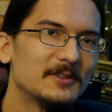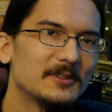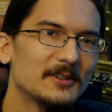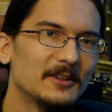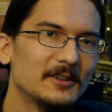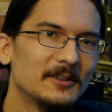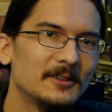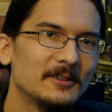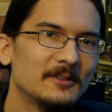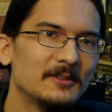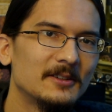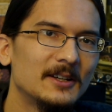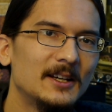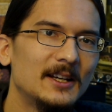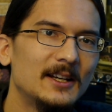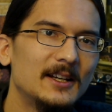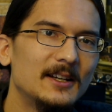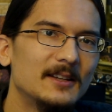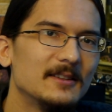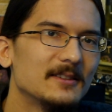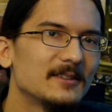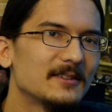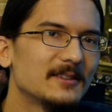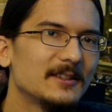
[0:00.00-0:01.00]
turn
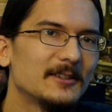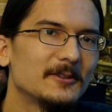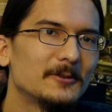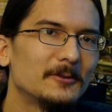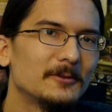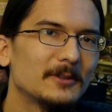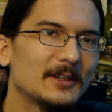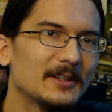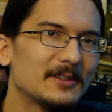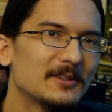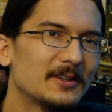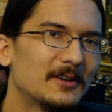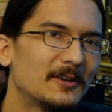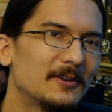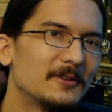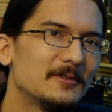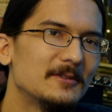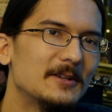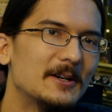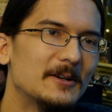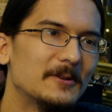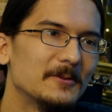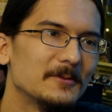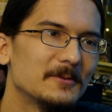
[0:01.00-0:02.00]
single guitar
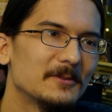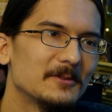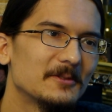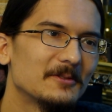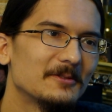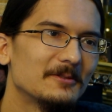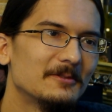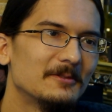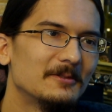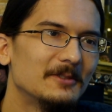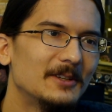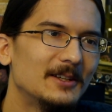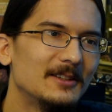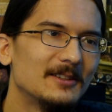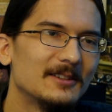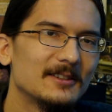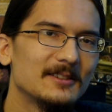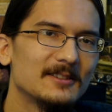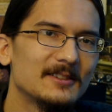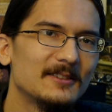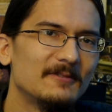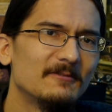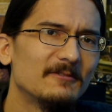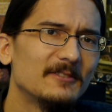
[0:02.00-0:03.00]
notes into
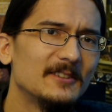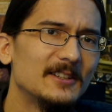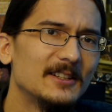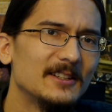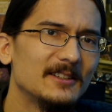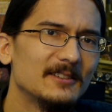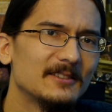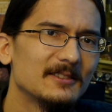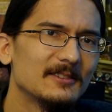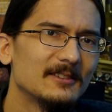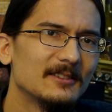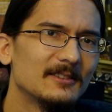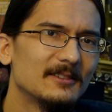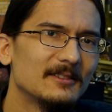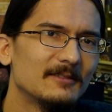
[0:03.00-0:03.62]
symphonies.